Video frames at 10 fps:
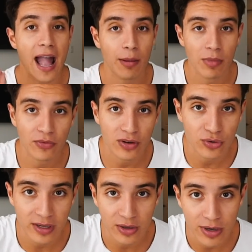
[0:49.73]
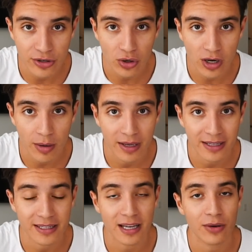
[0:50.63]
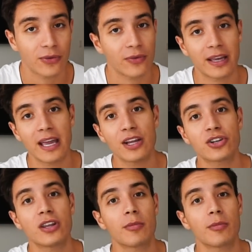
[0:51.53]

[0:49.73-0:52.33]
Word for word: And my friends Ricky and Rachel are coming into town for vacation.